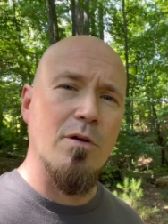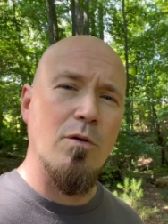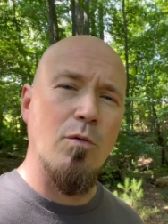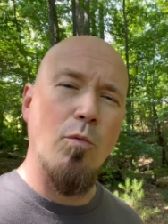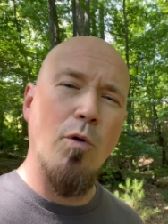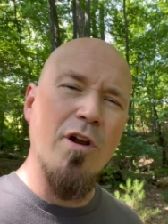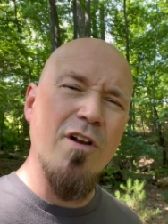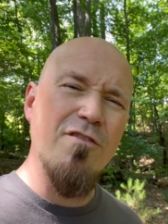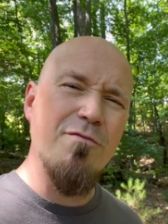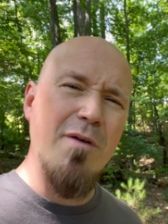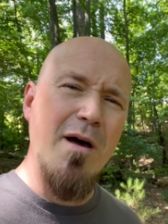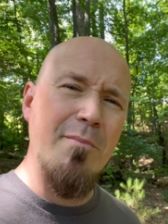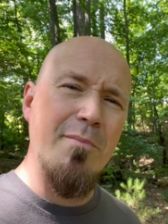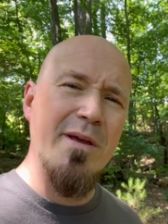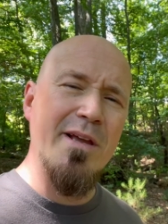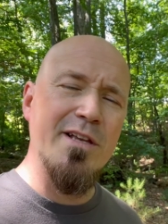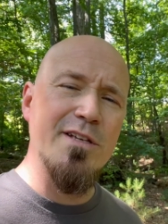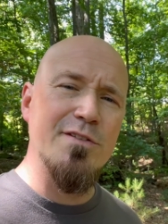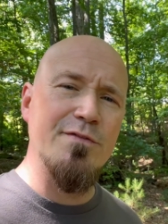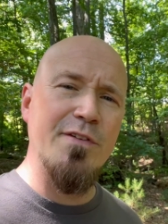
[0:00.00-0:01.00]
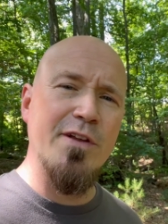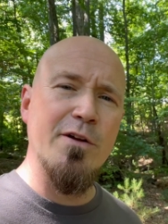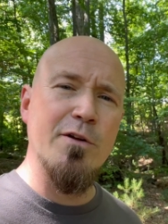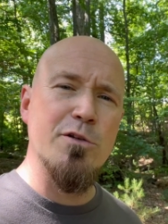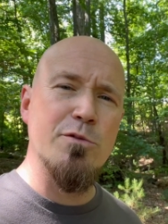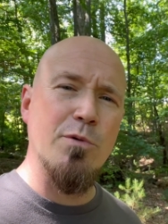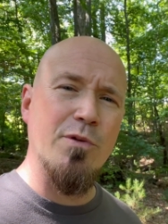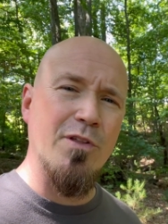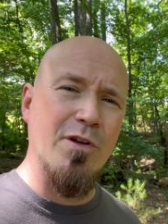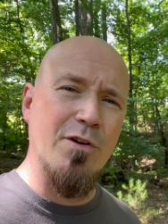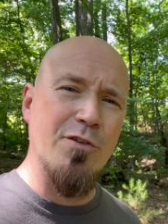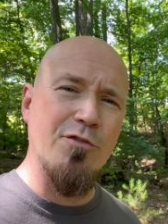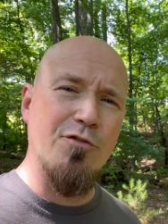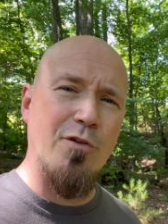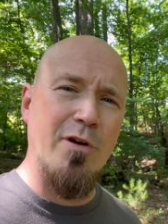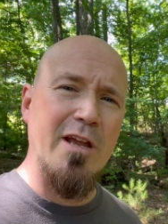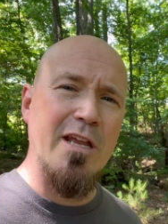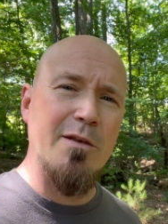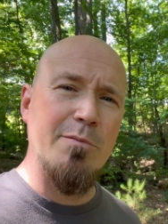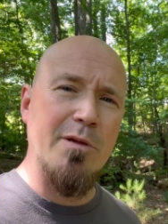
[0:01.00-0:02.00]
One of my biggest fears with
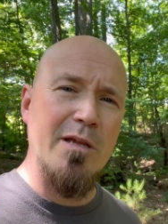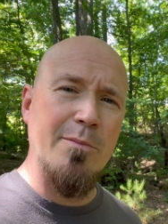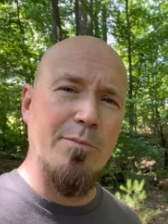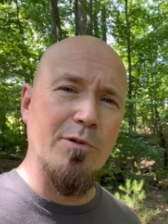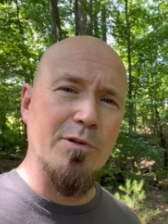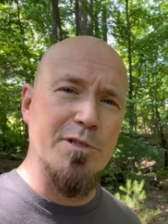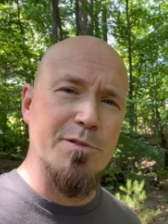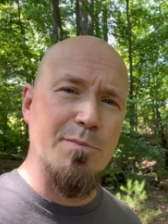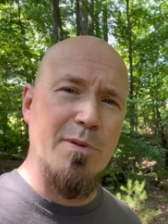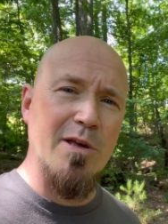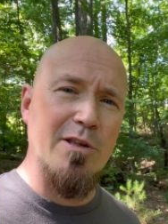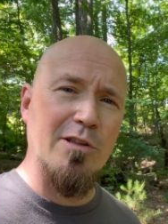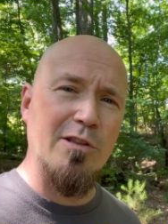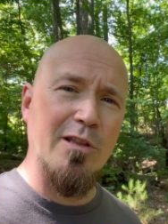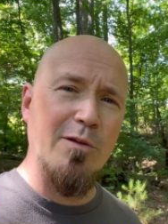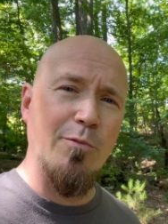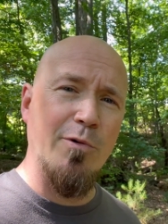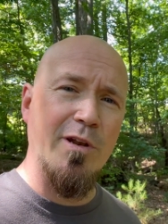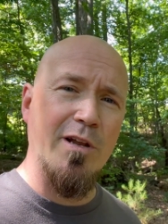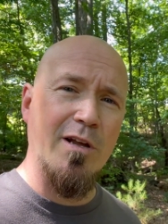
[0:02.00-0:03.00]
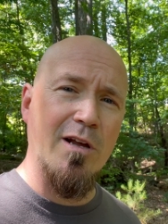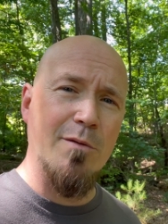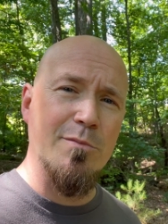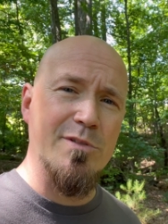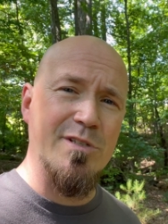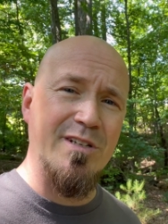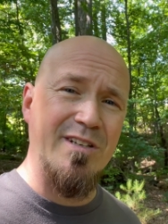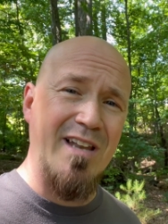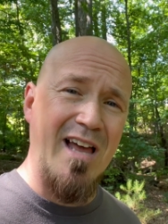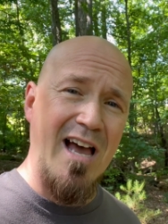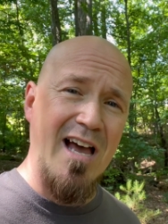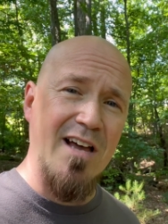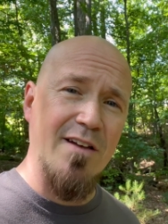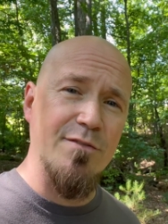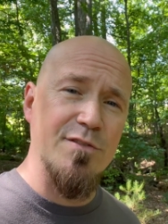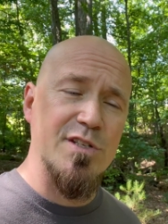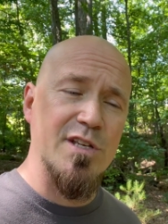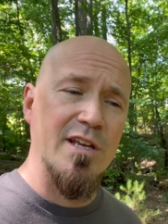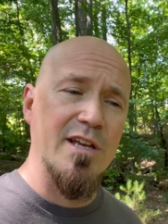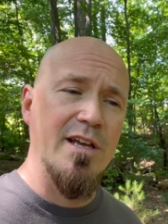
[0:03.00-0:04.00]
untrained people, especially when it comes to
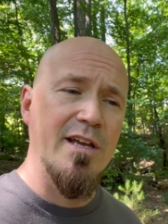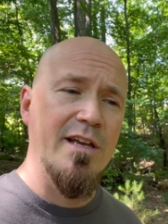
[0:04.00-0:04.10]
knives